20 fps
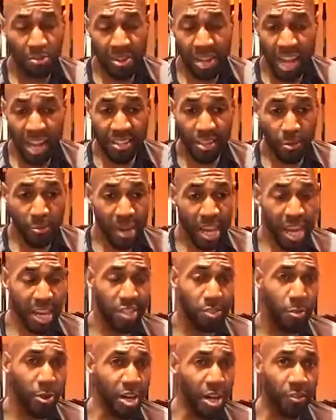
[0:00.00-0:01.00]
2 to 3 days
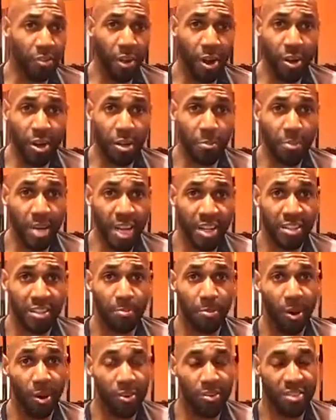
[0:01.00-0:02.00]
a week, 20 to 30
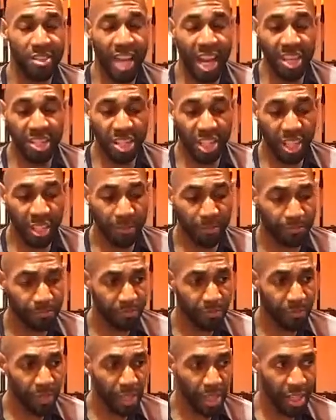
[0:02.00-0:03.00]
minutes per
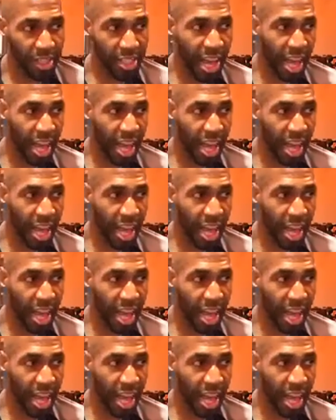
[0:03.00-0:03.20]
session.